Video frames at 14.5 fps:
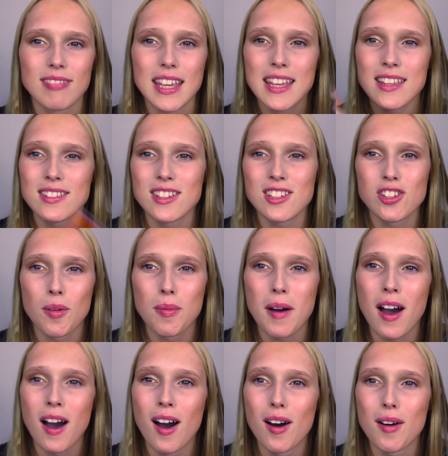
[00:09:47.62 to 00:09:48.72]
Easy top
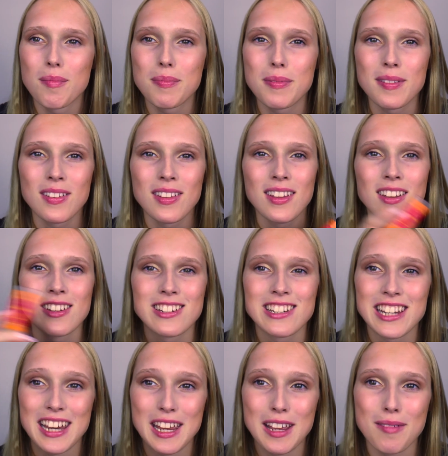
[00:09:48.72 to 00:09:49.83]
up,
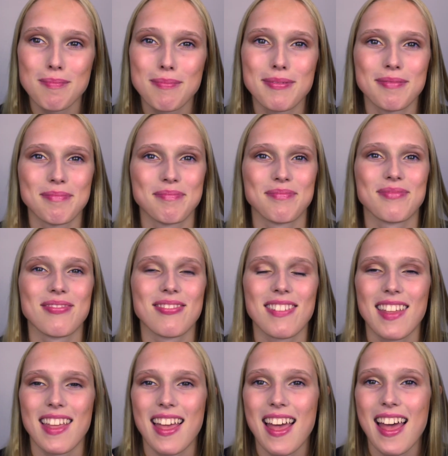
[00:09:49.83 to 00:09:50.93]
cheap,
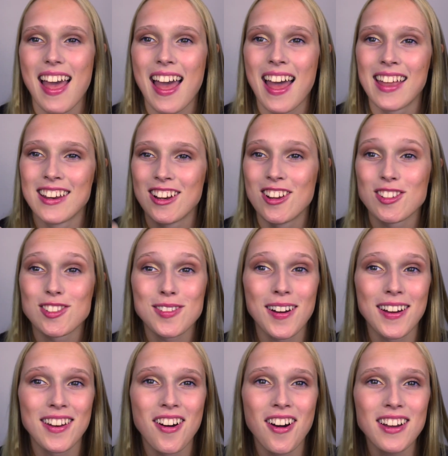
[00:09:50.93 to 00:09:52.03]
and it looks
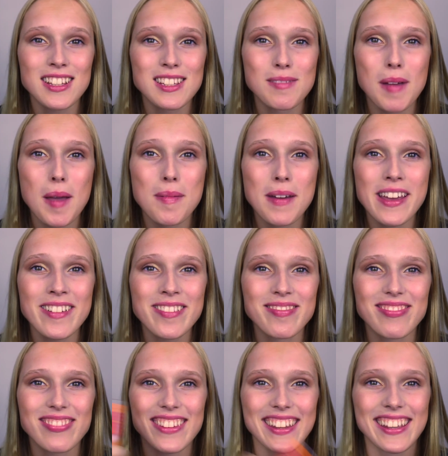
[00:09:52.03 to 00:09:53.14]
quite nice maybe.
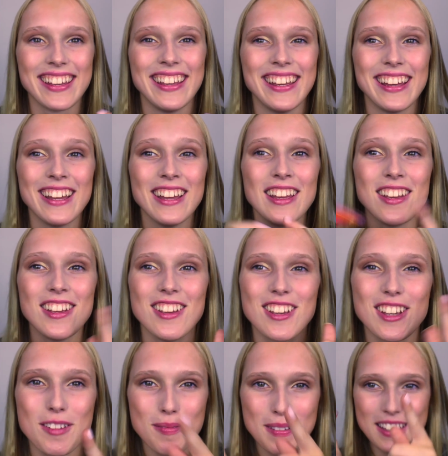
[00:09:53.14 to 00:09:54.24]
You
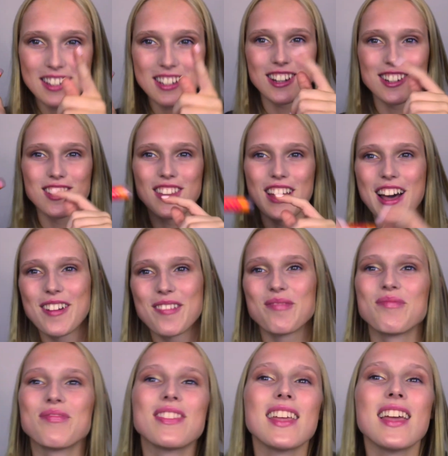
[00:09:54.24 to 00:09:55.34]
can be the judge of that.
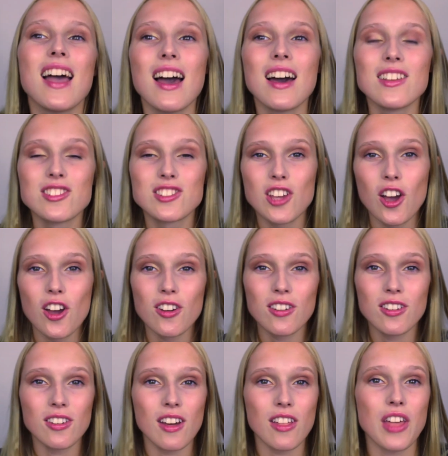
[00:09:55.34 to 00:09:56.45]
So
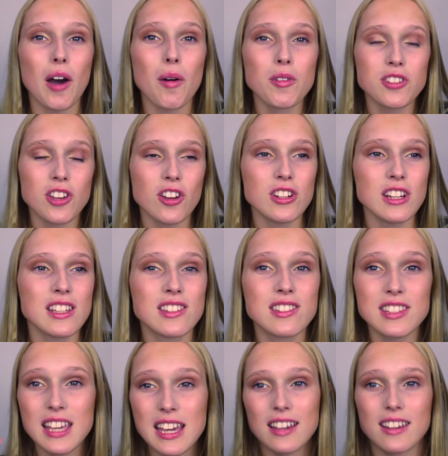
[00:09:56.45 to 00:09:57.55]
that was only
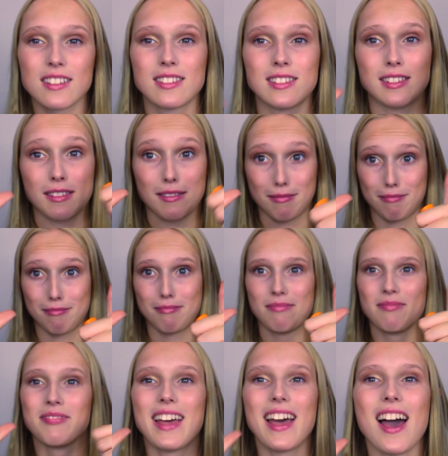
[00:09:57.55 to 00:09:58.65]
6
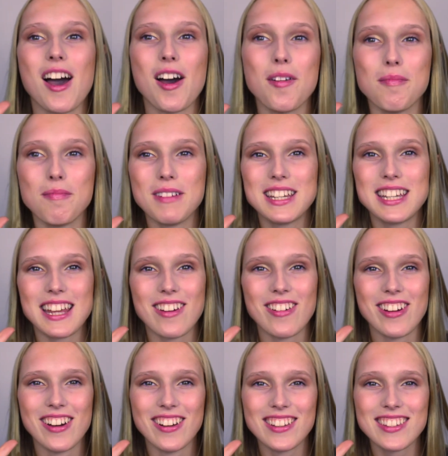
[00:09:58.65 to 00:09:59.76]

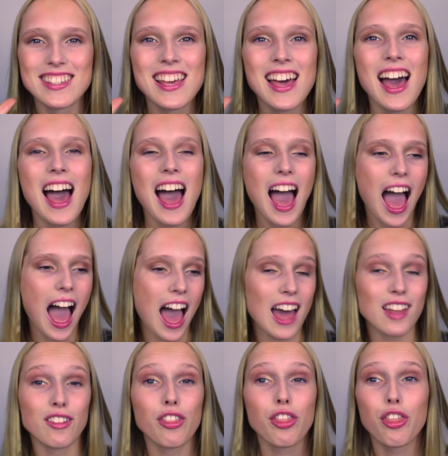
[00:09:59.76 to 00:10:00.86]
materials
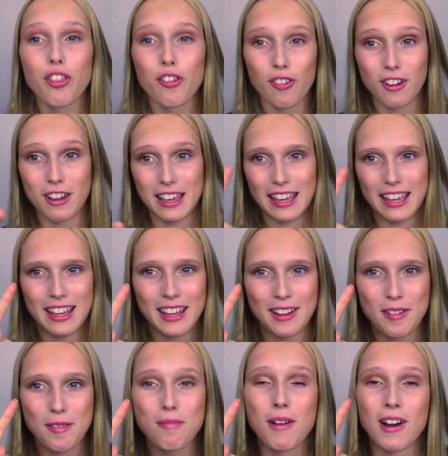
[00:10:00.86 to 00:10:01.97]
and
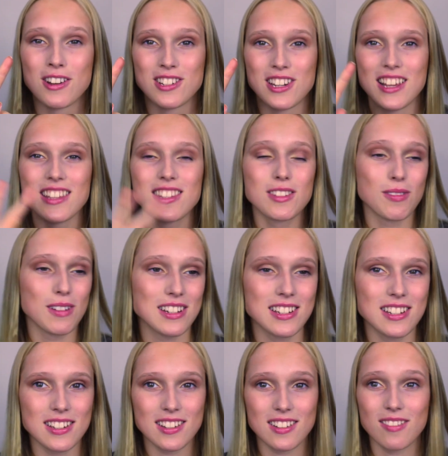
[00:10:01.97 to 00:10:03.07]
3 brushes,
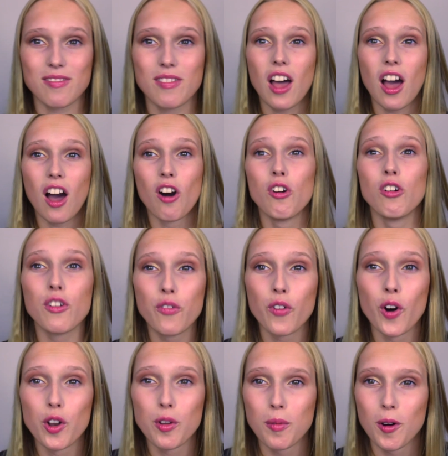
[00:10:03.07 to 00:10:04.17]
which are all
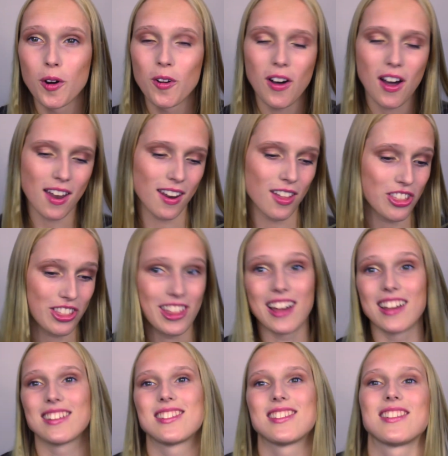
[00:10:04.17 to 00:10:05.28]
affordable, and I think
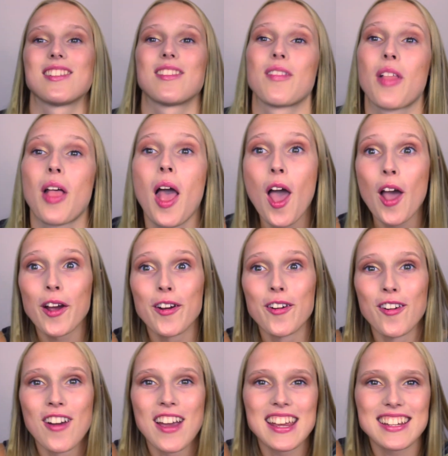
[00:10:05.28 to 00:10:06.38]
that's
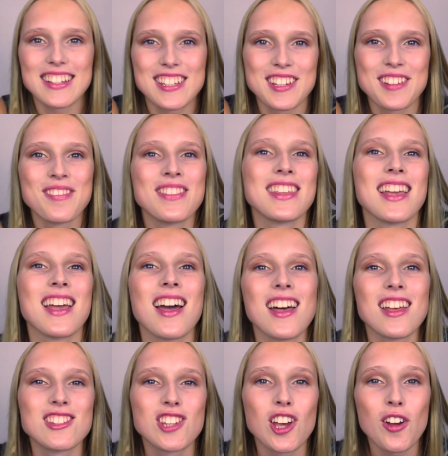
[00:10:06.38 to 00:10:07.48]
great.
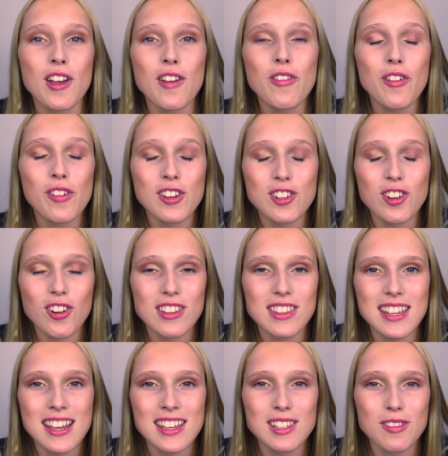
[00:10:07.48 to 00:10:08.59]
So if you've enjoyed
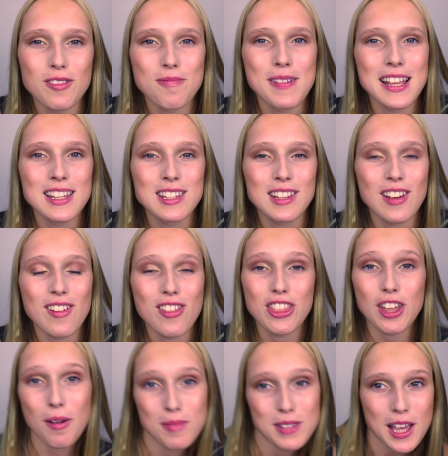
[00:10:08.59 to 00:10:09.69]
this, please give it a
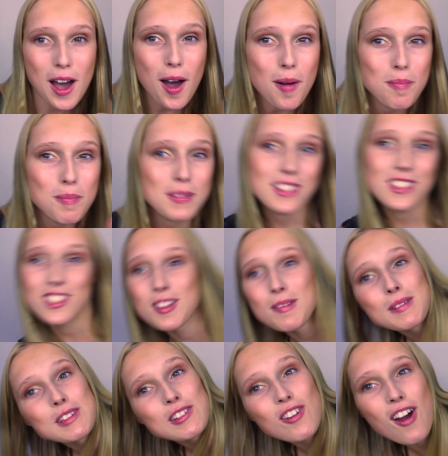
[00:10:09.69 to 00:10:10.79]
thumbs up,
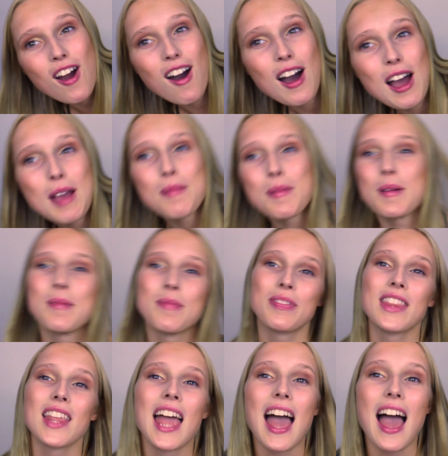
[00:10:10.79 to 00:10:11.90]
subscribe,
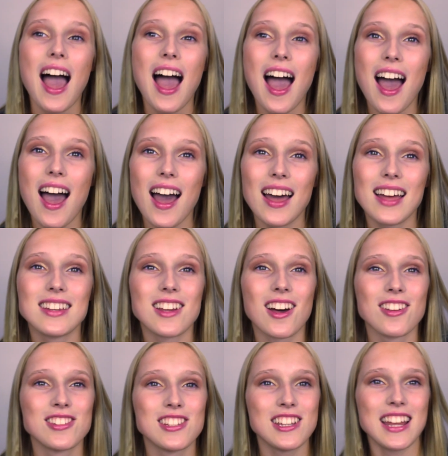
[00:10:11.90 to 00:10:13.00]
and
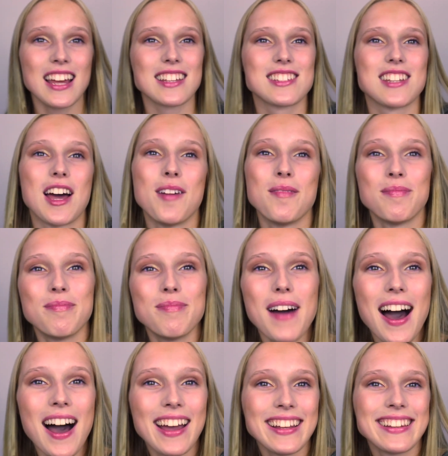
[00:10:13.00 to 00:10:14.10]
I'll see you next time.
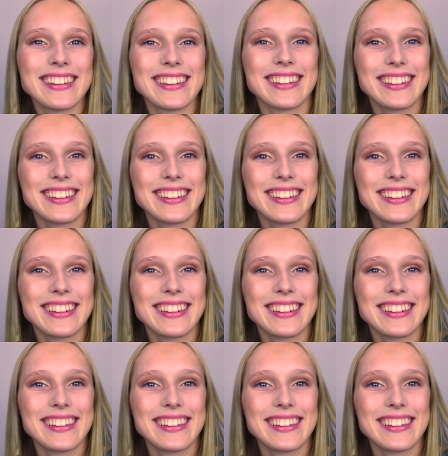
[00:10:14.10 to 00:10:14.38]
Bye!